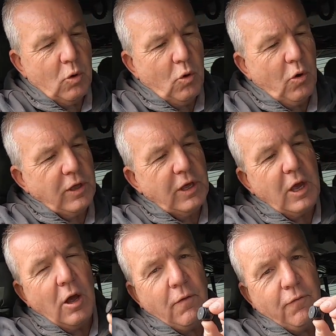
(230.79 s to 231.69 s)
or you
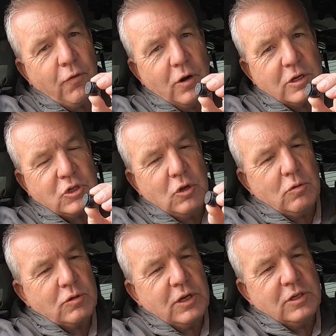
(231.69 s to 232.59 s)
go for an
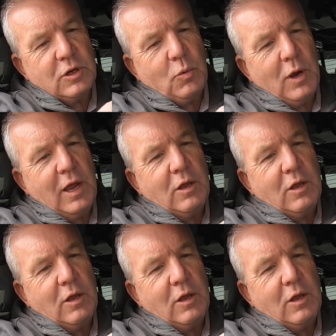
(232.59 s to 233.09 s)
external sensor where